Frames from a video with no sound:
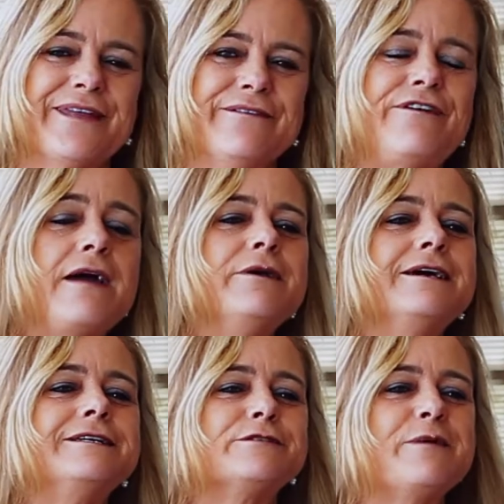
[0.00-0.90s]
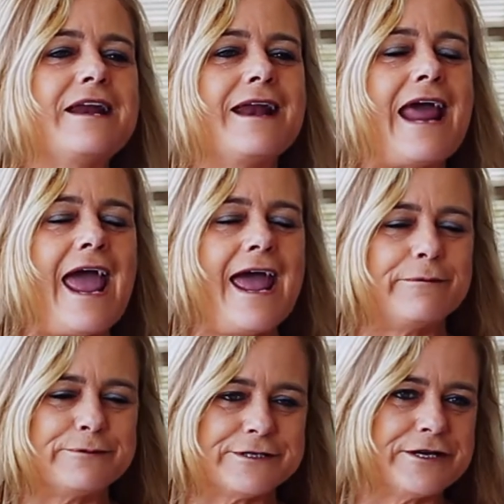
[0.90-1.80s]
Fabien, it's been an
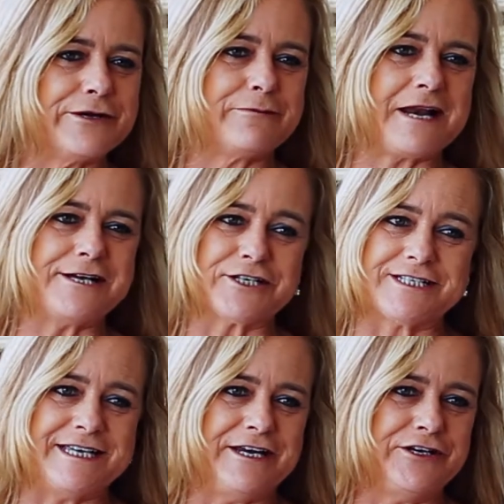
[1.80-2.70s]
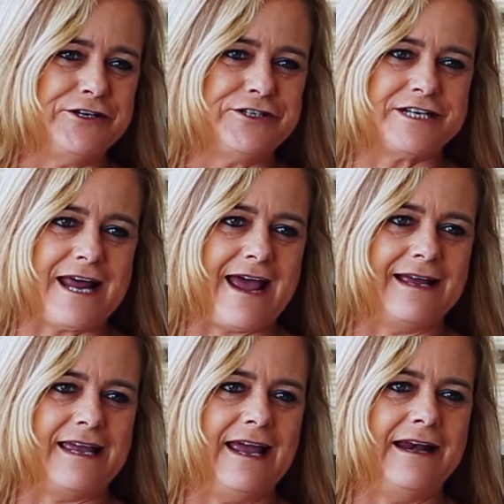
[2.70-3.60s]
absolute pleasure seeing you today
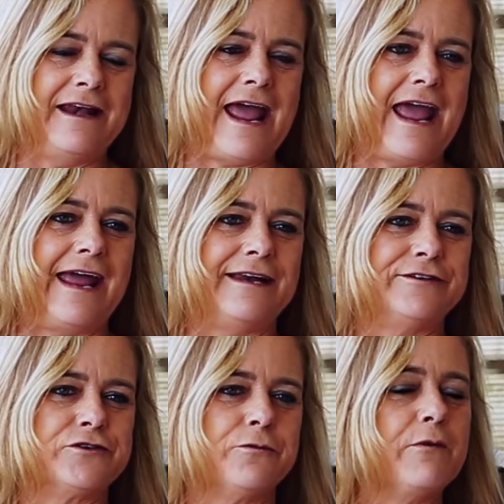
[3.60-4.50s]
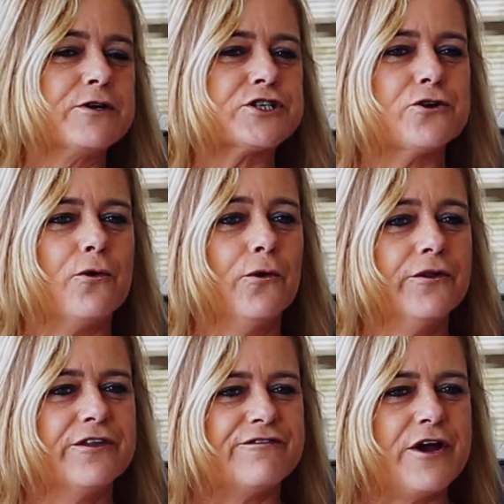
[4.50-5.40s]
again, and we wish you all
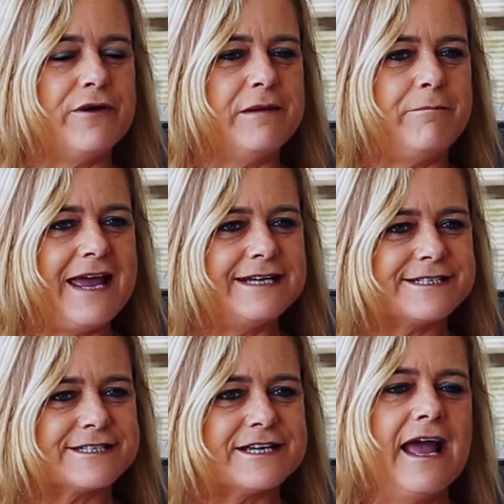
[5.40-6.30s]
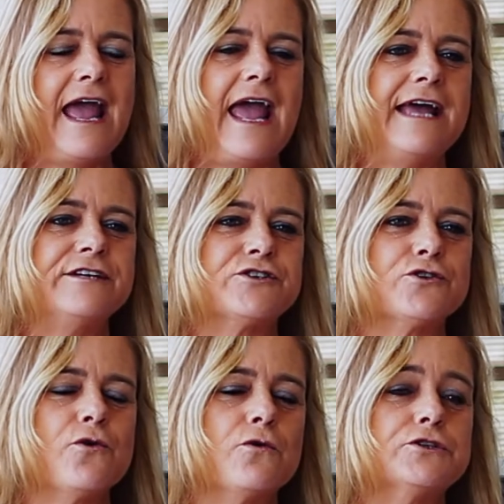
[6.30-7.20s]
the very best as
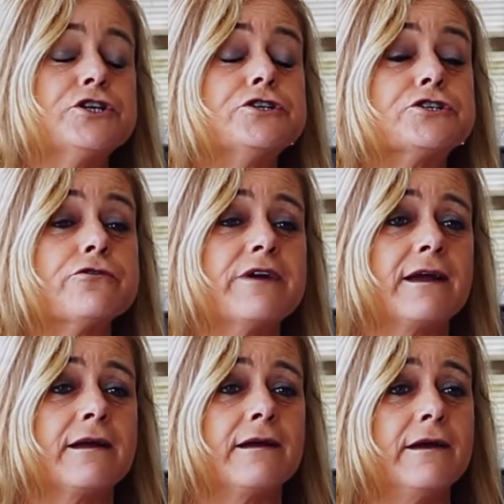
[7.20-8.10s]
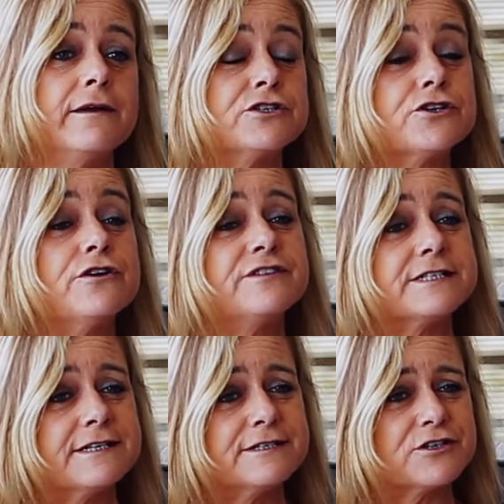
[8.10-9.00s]
your tutoring
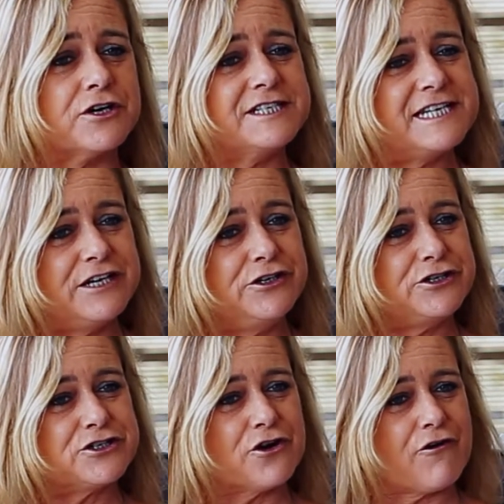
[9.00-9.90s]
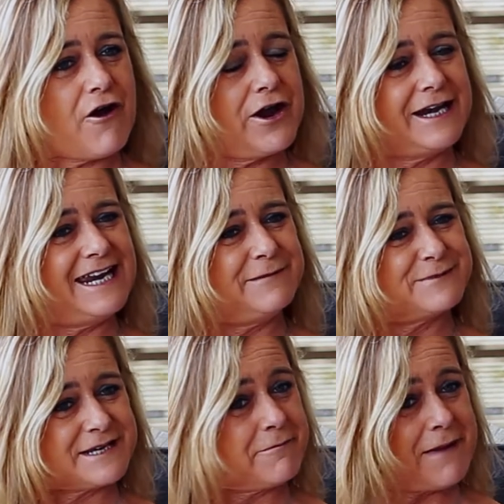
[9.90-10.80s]
services continue to grow in leaps and